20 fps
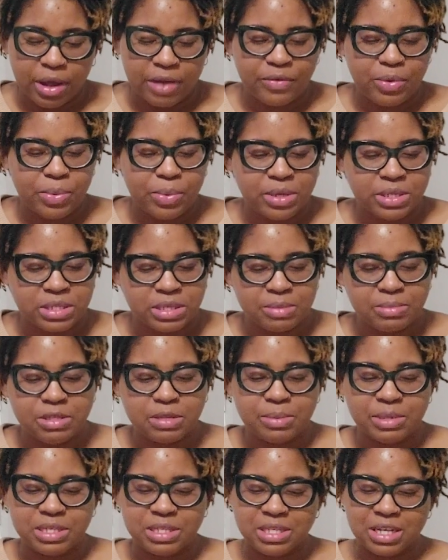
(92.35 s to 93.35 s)
Everyone seems to
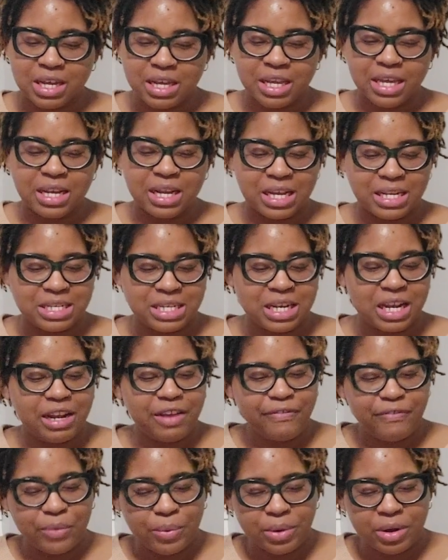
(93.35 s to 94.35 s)
be stuck in
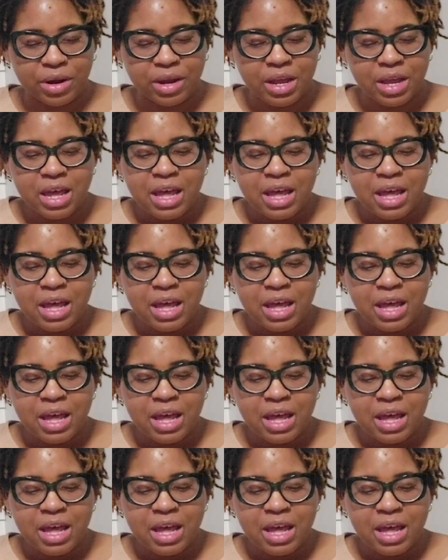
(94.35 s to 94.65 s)
1994.